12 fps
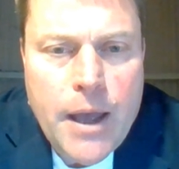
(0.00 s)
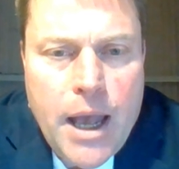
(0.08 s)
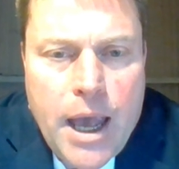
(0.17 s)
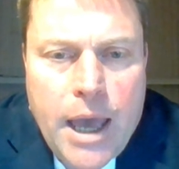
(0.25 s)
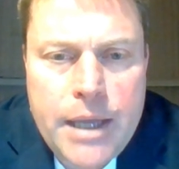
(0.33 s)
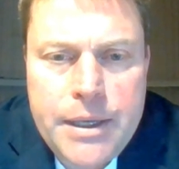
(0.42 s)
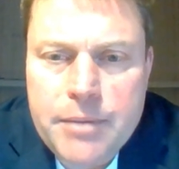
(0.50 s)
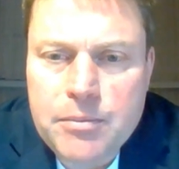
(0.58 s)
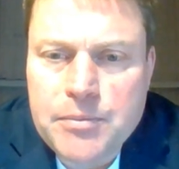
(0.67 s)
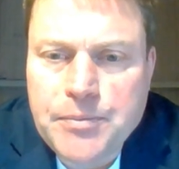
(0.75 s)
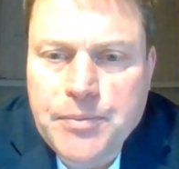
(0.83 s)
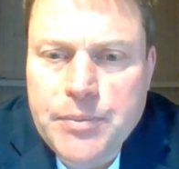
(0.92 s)
And
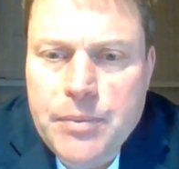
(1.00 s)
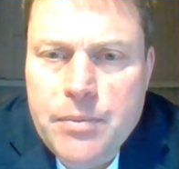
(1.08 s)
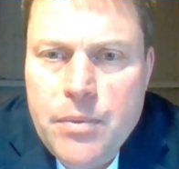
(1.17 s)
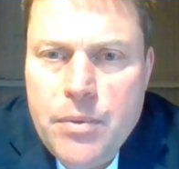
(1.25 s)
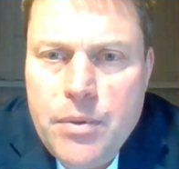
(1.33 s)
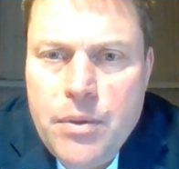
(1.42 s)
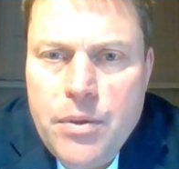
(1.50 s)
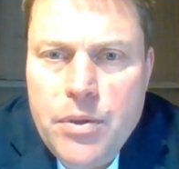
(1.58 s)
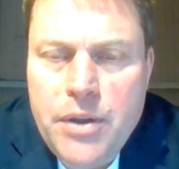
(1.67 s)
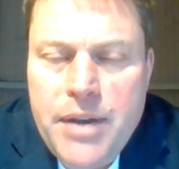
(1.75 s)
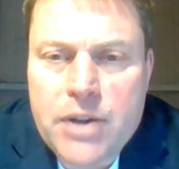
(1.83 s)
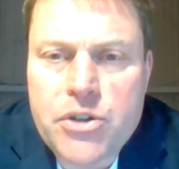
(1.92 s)
the
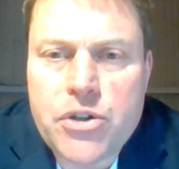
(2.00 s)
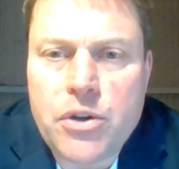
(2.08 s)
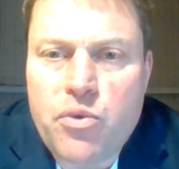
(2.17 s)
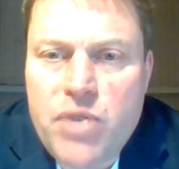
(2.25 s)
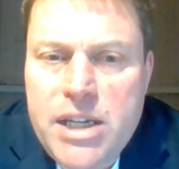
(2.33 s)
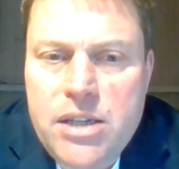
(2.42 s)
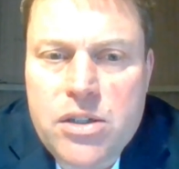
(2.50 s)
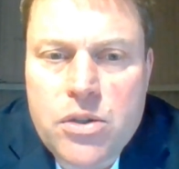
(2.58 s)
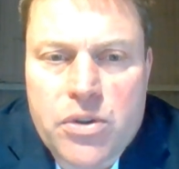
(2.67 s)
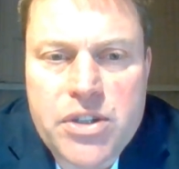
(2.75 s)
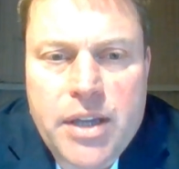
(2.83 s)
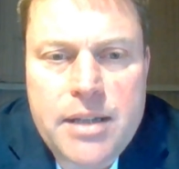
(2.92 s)
natural
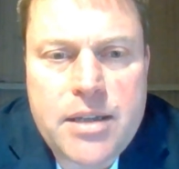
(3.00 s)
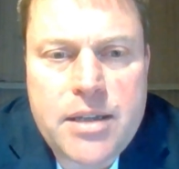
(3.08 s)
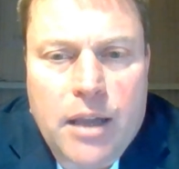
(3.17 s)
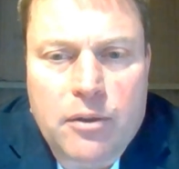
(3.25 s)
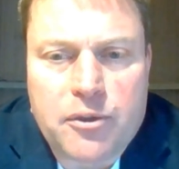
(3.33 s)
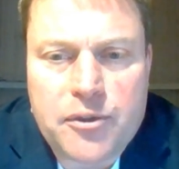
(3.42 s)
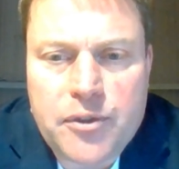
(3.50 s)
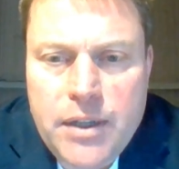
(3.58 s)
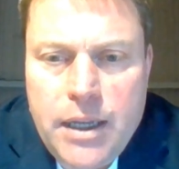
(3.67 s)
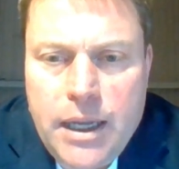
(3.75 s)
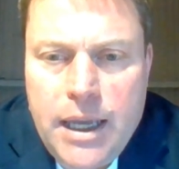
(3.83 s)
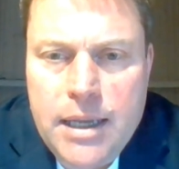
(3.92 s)
resource itself
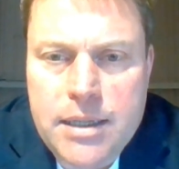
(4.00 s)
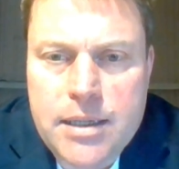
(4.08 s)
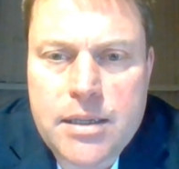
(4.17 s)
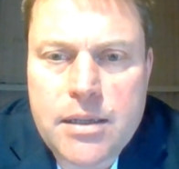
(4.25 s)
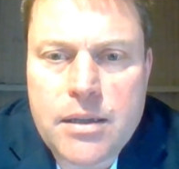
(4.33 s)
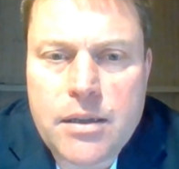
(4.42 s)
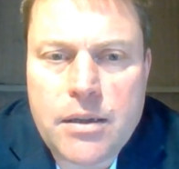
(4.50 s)
is